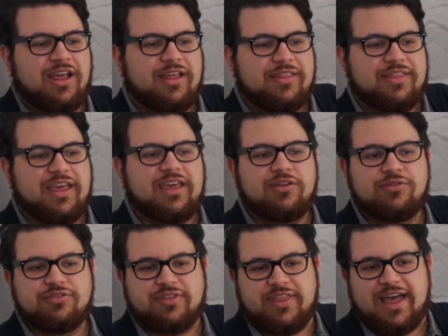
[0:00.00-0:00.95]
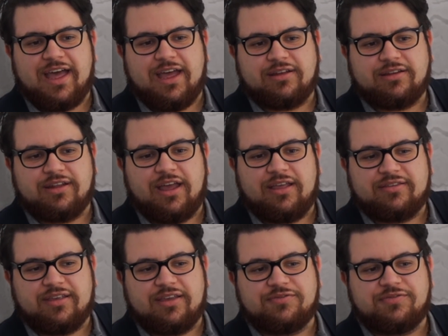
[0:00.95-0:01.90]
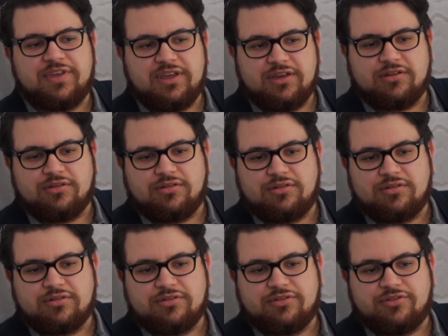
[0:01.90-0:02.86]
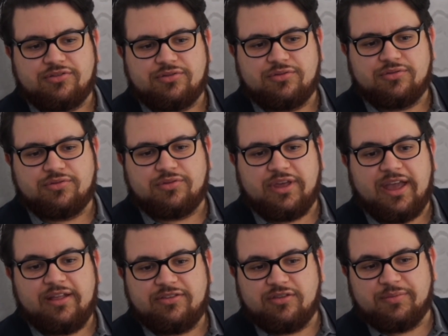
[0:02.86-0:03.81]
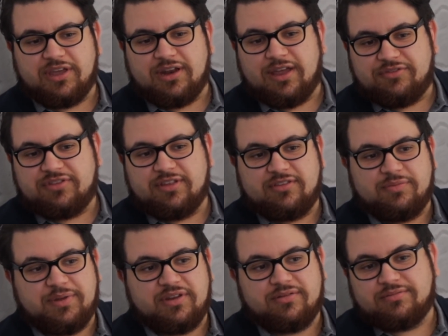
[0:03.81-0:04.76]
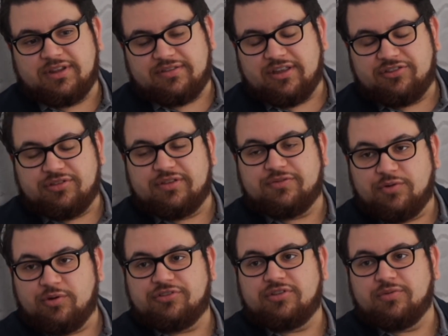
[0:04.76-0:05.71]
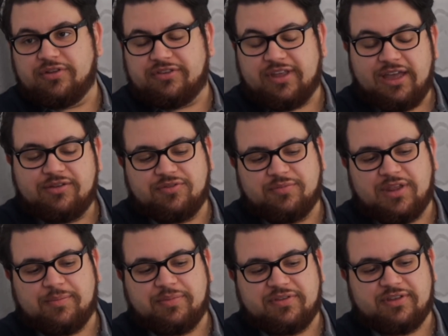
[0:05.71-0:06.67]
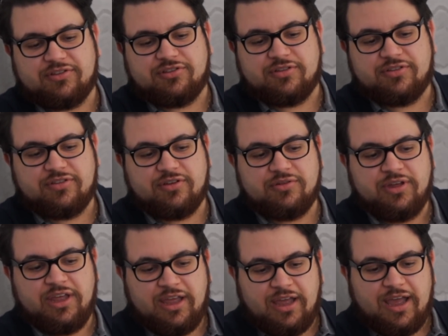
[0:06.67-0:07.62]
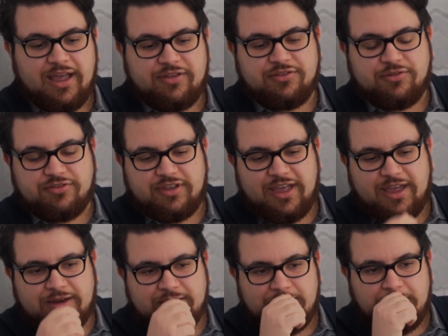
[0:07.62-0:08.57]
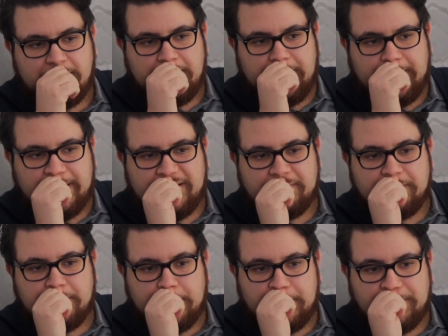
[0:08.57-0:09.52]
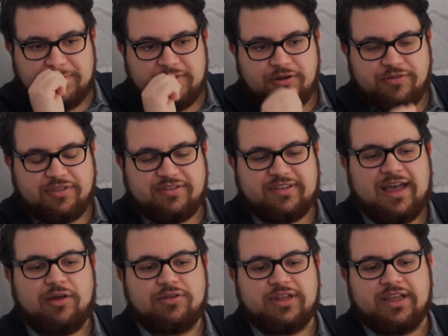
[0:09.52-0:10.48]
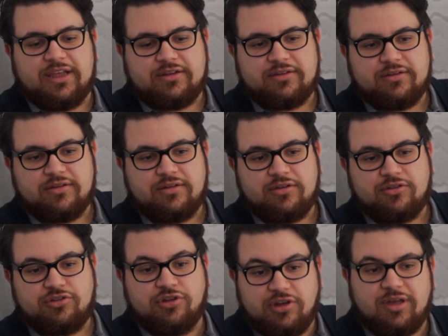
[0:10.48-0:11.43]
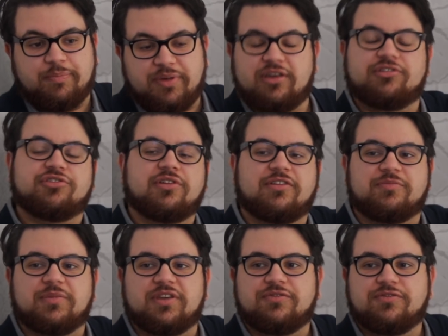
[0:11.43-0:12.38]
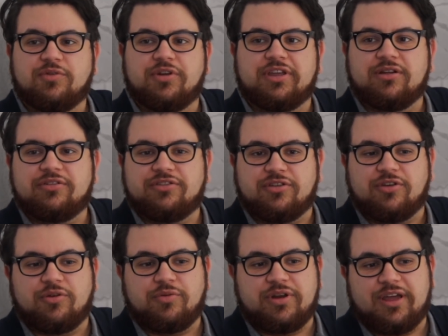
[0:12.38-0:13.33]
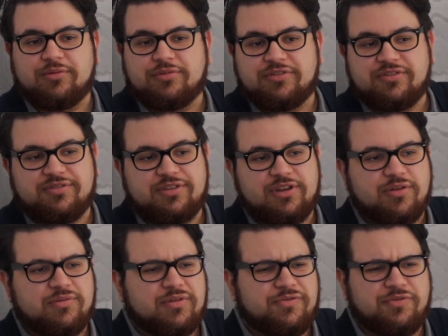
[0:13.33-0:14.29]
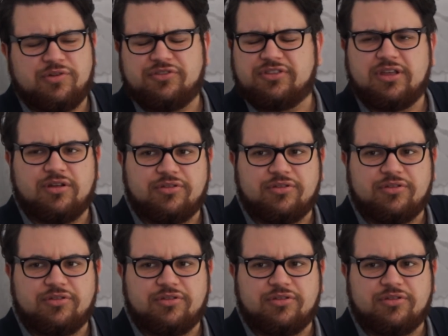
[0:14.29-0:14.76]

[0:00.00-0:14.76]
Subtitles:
They use that as a vehicle to cancel me, and I've since been essentially forced to resign from that position. So, as you said, you know, this outlet took a picture of me 4 years ago when I was, you know, a first-year